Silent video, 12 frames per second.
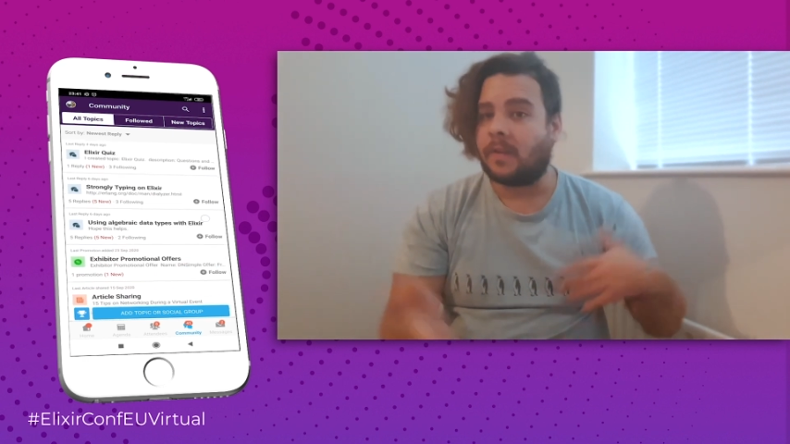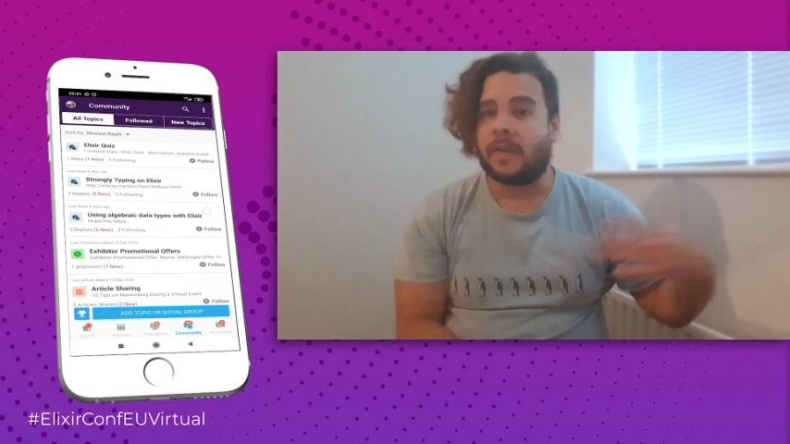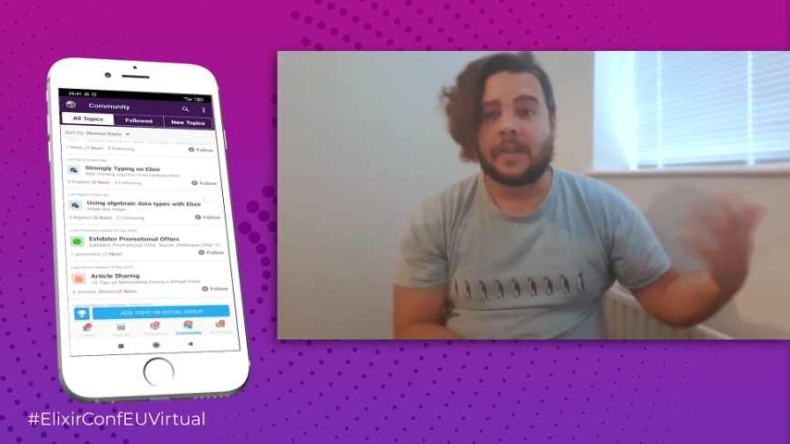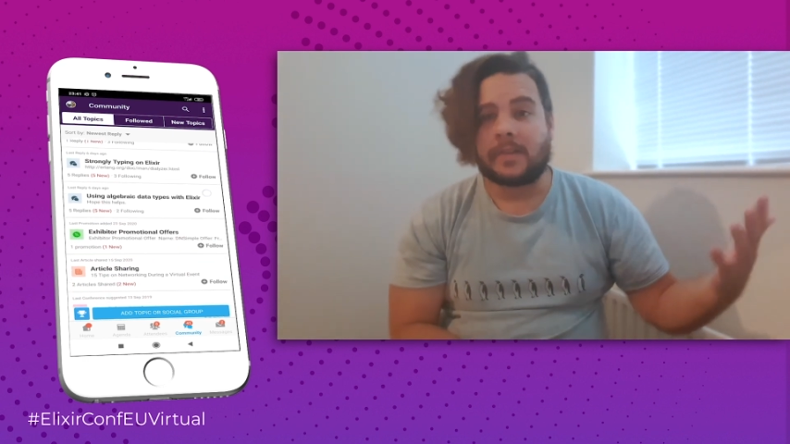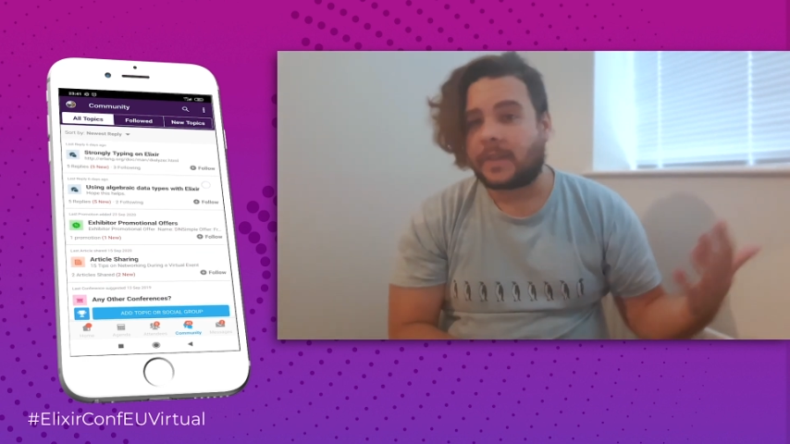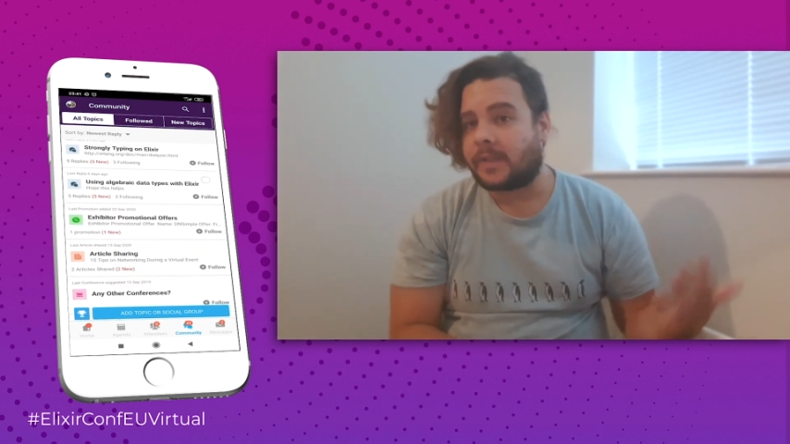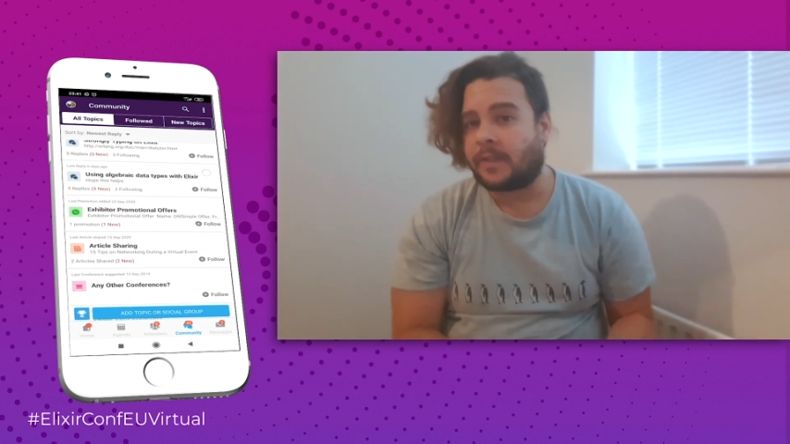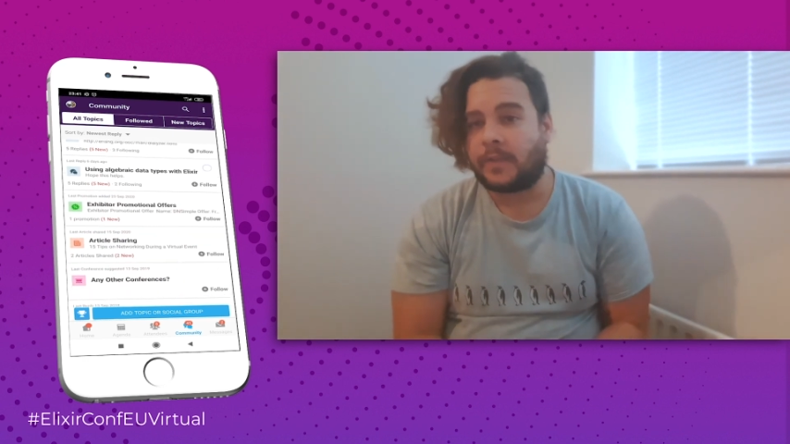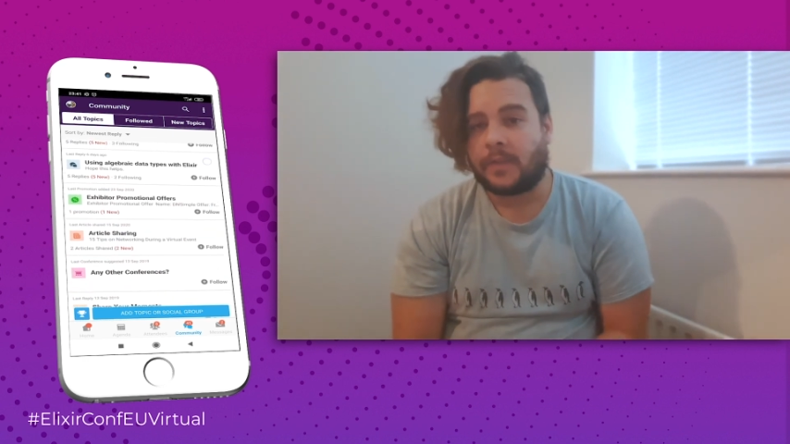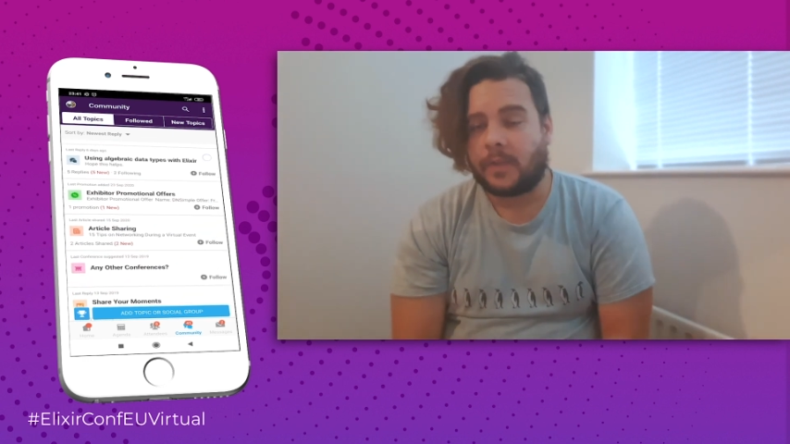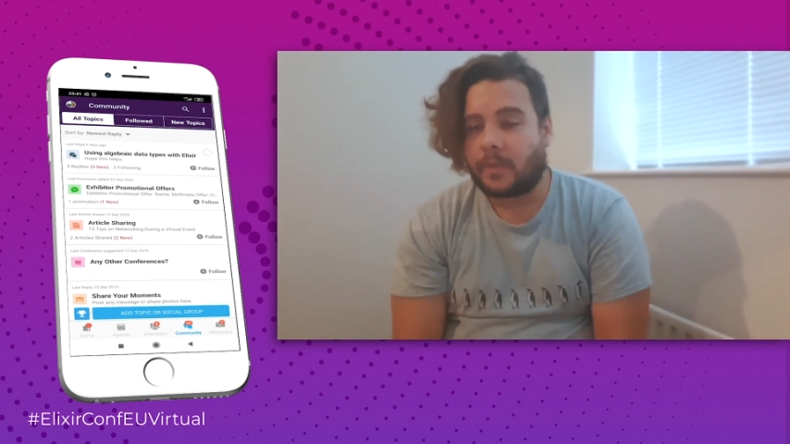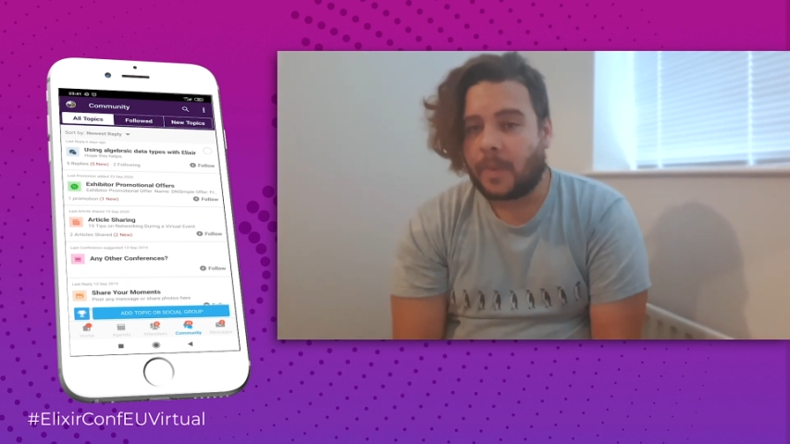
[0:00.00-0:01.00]
interest
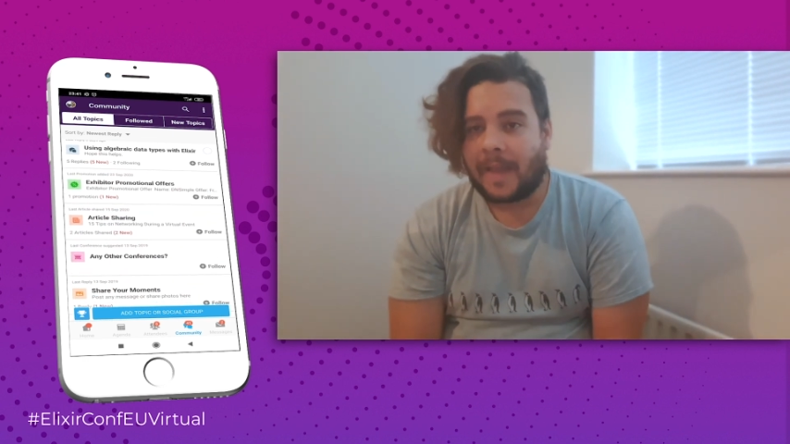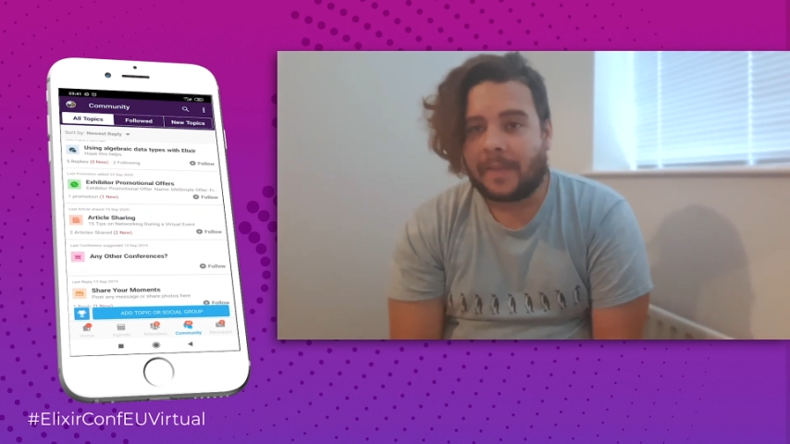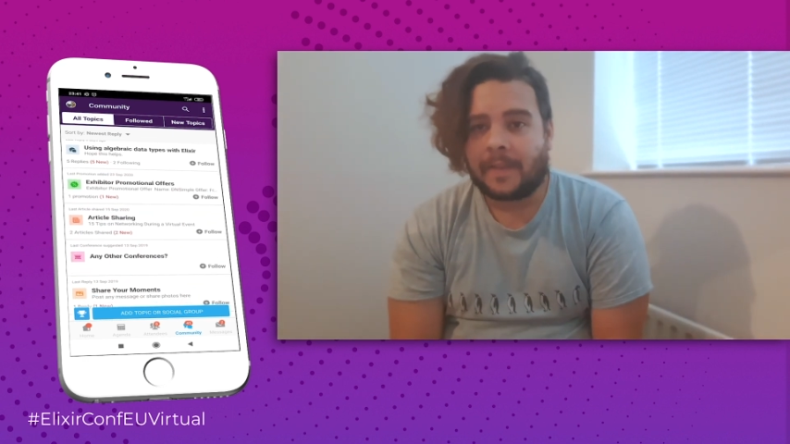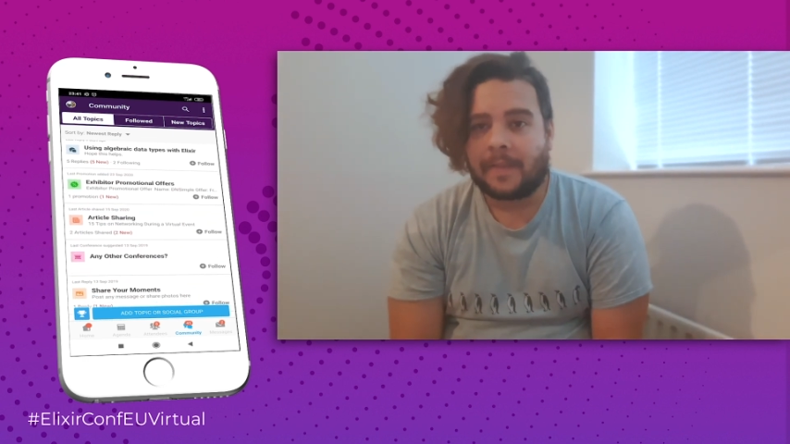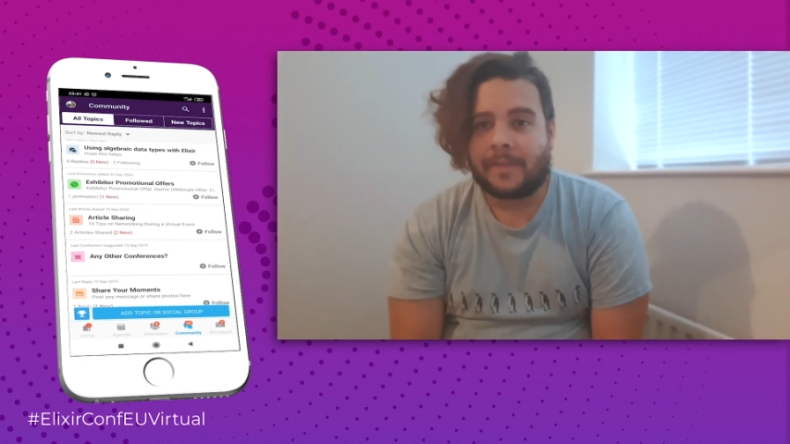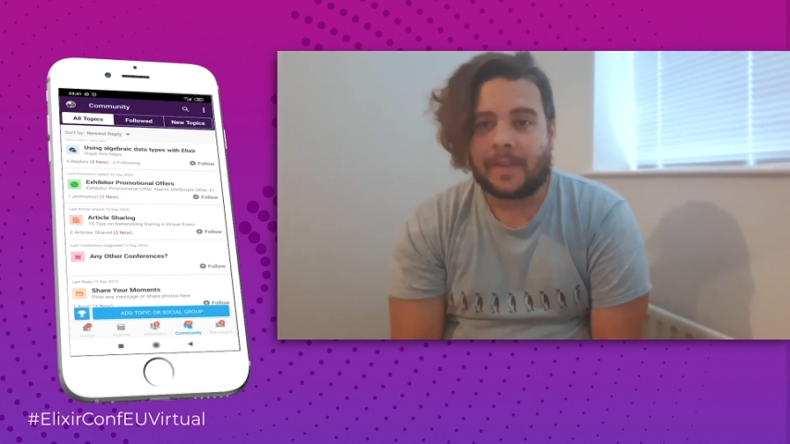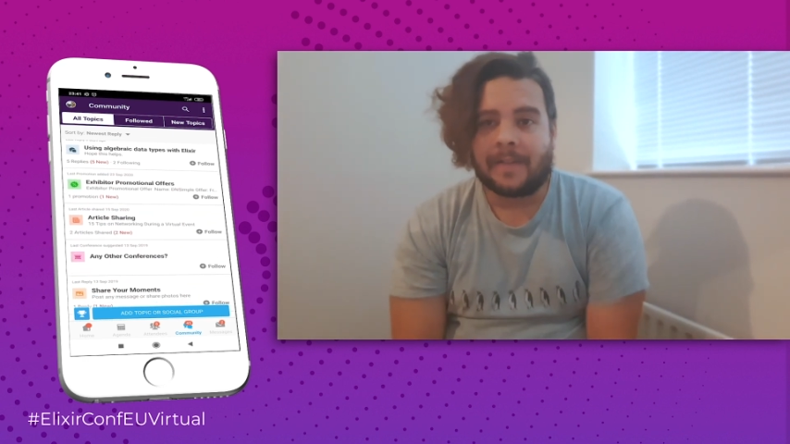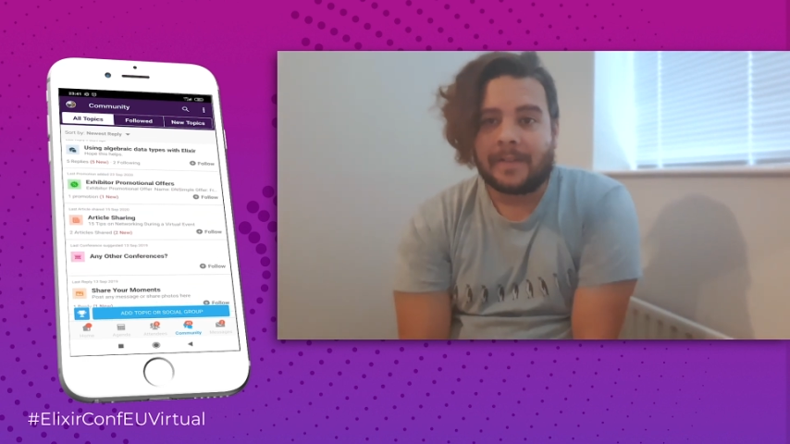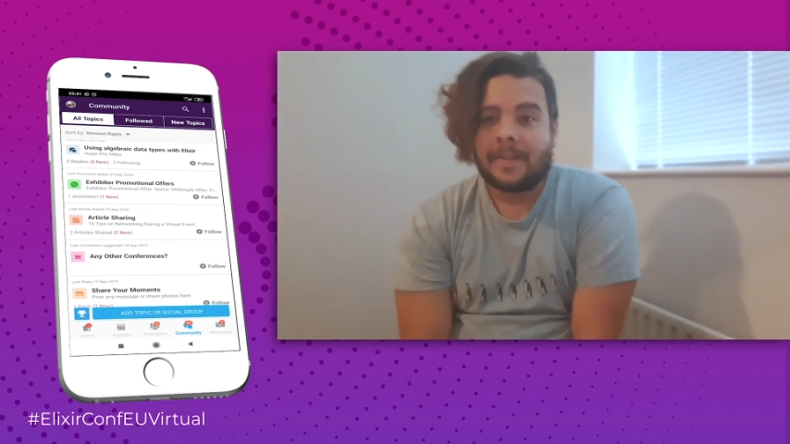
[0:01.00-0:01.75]
throughout the event.